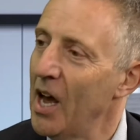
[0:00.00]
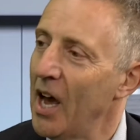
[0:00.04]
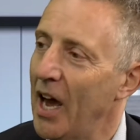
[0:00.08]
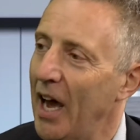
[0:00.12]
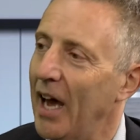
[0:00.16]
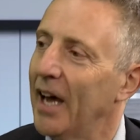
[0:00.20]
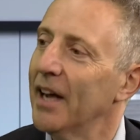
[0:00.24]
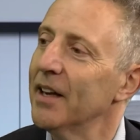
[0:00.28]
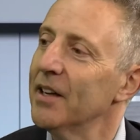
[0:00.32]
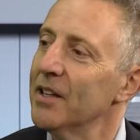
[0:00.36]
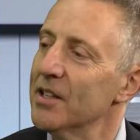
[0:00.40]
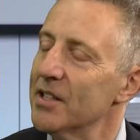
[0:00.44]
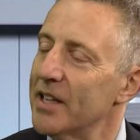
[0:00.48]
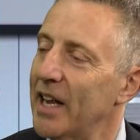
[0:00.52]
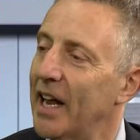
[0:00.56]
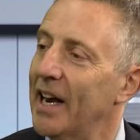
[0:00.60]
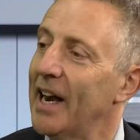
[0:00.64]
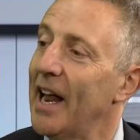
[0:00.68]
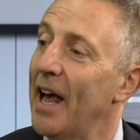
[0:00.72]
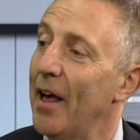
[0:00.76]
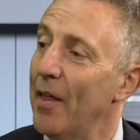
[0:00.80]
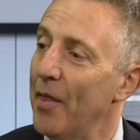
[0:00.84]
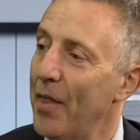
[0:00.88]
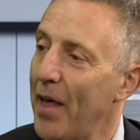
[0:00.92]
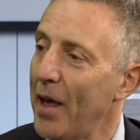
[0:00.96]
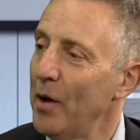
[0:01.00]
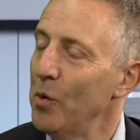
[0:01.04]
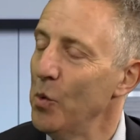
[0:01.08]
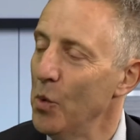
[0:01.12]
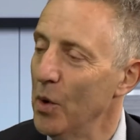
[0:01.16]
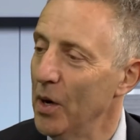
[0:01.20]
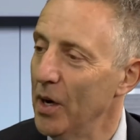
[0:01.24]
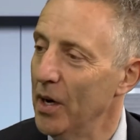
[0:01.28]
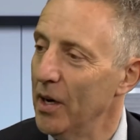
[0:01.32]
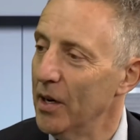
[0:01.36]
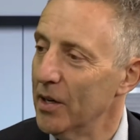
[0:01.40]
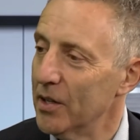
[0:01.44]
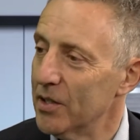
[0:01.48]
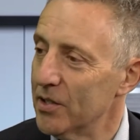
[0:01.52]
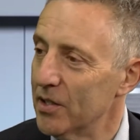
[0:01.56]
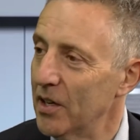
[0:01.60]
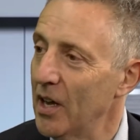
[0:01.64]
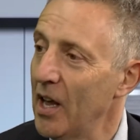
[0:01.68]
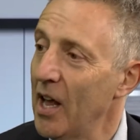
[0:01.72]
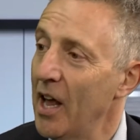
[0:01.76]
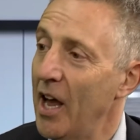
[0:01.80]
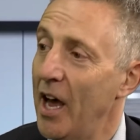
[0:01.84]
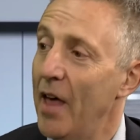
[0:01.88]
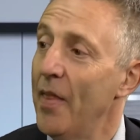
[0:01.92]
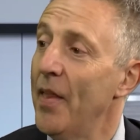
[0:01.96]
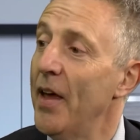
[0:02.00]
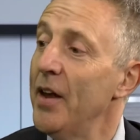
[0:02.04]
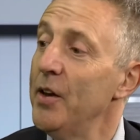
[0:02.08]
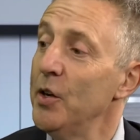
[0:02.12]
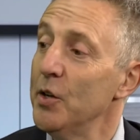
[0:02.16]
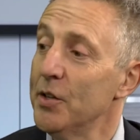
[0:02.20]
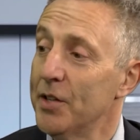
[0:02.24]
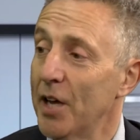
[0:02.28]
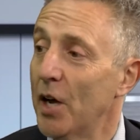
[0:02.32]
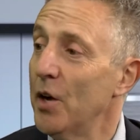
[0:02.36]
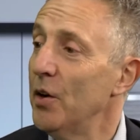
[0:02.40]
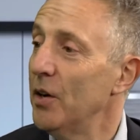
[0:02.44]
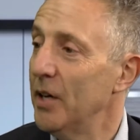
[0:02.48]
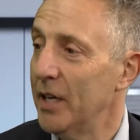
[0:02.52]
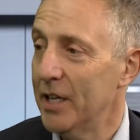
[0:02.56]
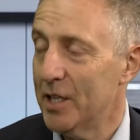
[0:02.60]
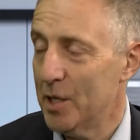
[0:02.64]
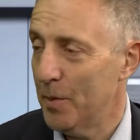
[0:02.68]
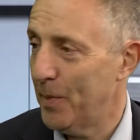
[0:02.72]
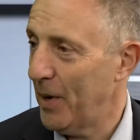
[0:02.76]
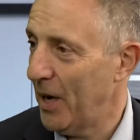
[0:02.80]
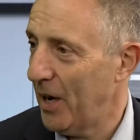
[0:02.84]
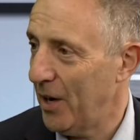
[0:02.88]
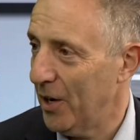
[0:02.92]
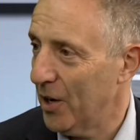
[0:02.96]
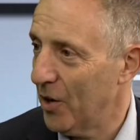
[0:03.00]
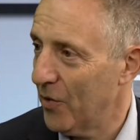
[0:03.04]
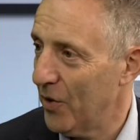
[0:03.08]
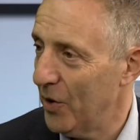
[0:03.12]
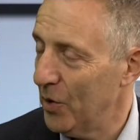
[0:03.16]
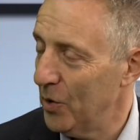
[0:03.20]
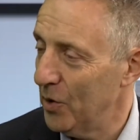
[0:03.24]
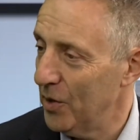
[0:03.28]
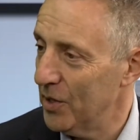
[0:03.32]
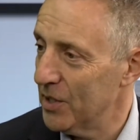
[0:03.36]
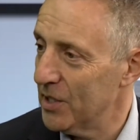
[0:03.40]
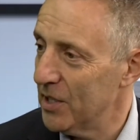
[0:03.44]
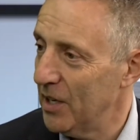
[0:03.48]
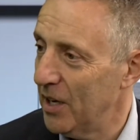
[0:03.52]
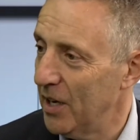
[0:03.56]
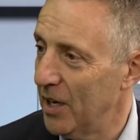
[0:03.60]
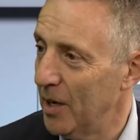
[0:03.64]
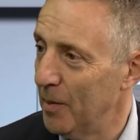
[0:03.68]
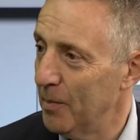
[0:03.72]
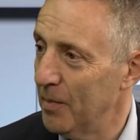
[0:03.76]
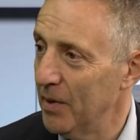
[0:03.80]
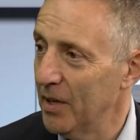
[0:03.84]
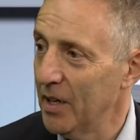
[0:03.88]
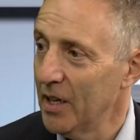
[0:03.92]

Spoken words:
understand how that works, and then you don't need to be hungry all the time.